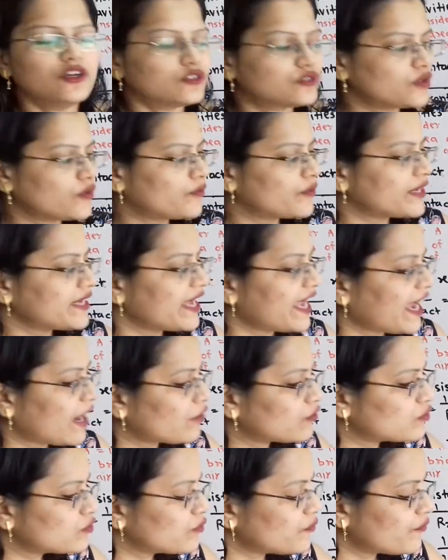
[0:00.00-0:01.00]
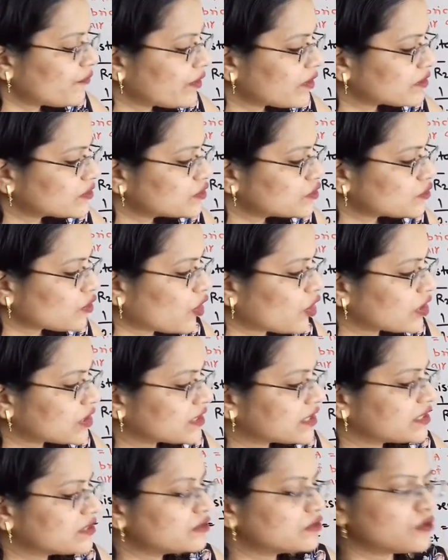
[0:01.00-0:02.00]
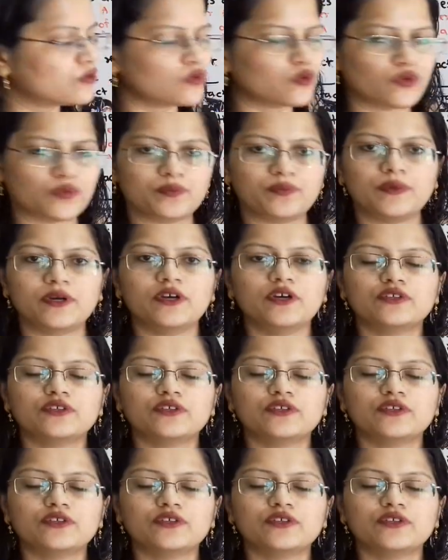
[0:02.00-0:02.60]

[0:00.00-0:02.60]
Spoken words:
So we have to first solve this loop.